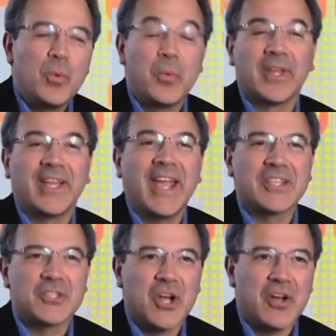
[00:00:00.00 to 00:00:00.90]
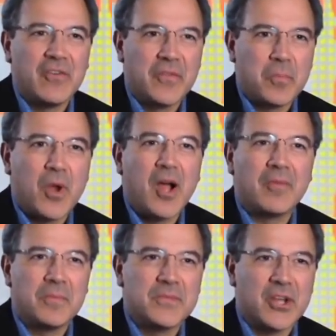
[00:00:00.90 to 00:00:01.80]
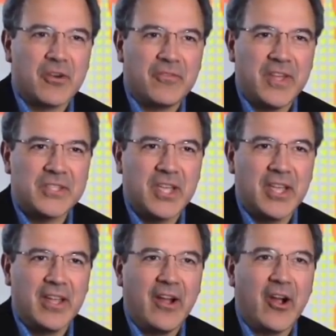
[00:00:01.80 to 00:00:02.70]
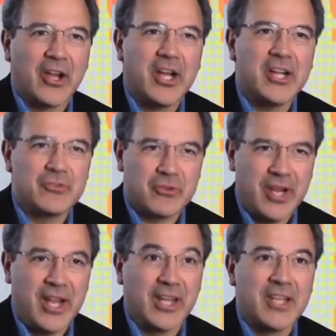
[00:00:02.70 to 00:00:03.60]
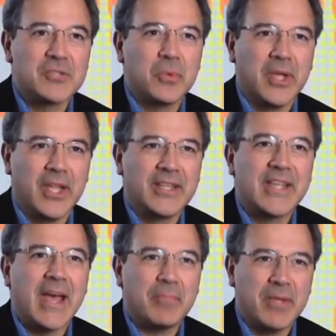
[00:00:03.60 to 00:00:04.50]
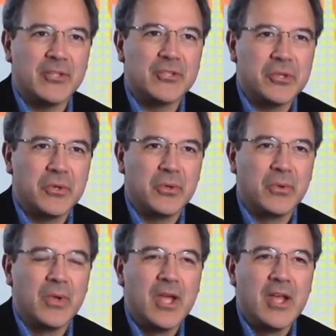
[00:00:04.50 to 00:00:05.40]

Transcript: We really can't solve the problems that are facing our country unless we tap into